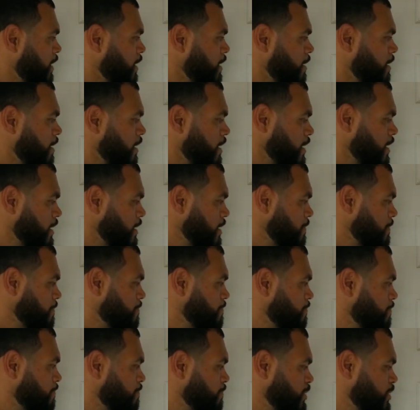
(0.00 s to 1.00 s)

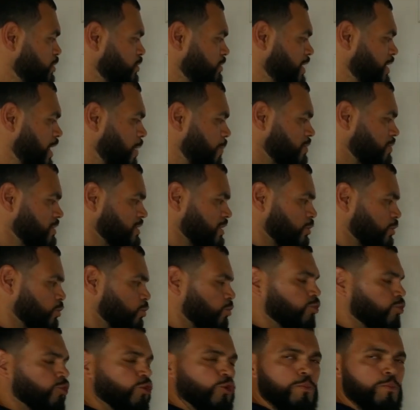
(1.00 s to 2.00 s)
But today we're just going
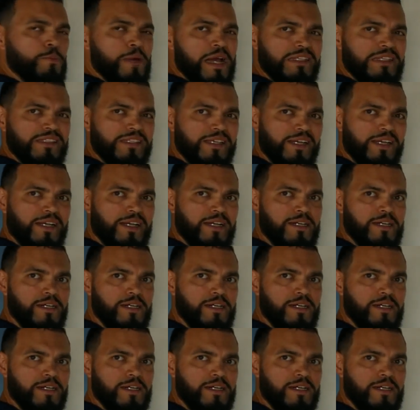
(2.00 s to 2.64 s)
to do 2 basic